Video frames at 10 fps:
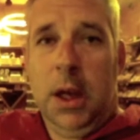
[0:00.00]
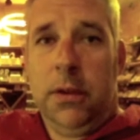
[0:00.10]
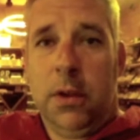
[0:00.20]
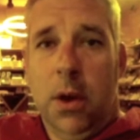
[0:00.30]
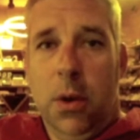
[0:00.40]

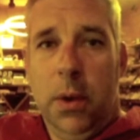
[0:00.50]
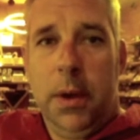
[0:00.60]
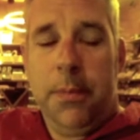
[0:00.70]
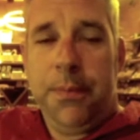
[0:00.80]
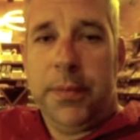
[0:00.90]
so
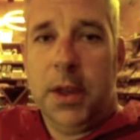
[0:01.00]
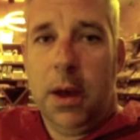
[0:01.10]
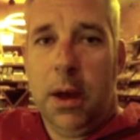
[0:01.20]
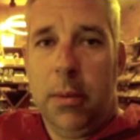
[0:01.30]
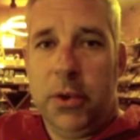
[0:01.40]

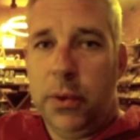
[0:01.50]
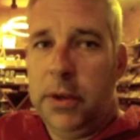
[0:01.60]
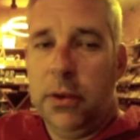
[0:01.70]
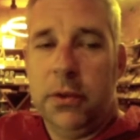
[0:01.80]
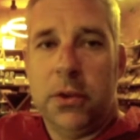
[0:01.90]
between
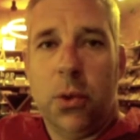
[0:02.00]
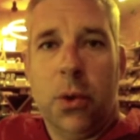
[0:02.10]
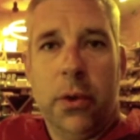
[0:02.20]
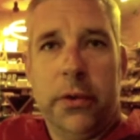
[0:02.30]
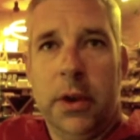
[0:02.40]
2
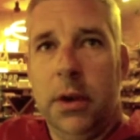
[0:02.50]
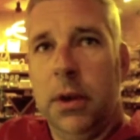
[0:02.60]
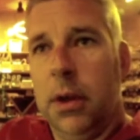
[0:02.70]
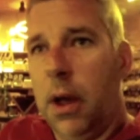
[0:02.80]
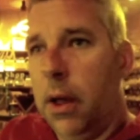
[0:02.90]
stores and
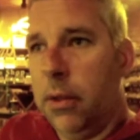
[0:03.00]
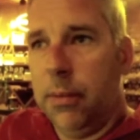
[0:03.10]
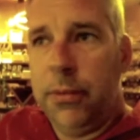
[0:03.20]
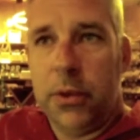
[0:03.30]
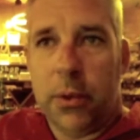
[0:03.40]
the
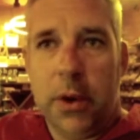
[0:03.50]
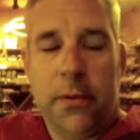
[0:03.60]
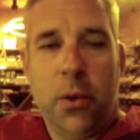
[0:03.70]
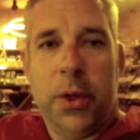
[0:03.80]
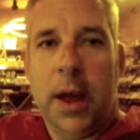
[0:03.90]
3,000 or
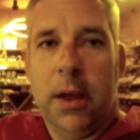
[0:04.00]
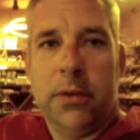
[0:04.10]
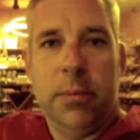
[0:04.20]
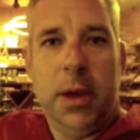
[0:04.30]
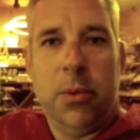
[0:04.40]

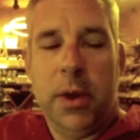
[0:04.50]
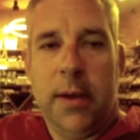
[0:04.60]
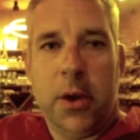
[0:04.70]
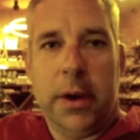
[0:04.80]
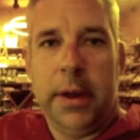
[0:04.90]
4,000 people we
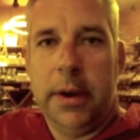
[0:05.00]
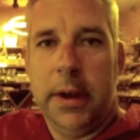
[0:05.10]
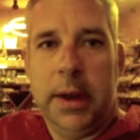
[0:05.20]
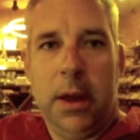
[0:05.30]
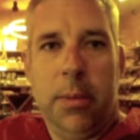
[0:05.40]
have on our
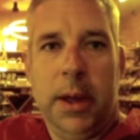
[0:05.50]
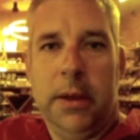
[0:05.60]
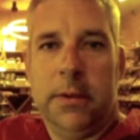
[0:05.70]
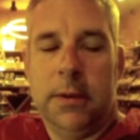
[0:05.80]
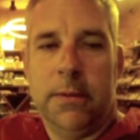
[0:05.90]
internet
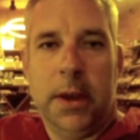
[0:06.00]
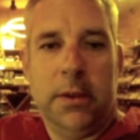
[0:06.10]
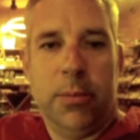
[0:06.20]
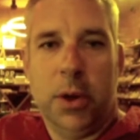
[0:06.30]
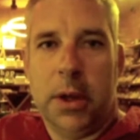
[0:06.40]
database and
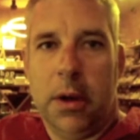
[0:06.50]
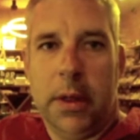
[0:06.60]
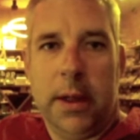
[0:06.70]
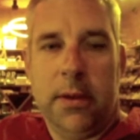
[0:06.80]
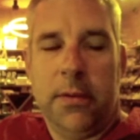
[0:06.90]
Facebook and all
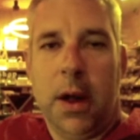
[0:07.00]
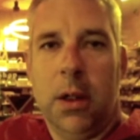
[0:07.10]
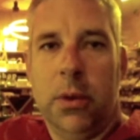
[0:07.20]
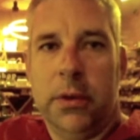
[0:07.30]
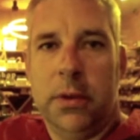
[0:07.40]
that
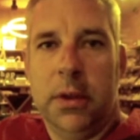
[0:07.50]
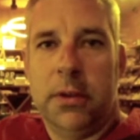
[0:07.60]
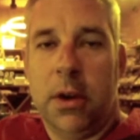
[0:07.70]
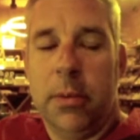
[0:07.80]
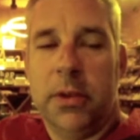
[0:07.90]
follow us, this
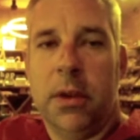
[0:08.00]
tournament's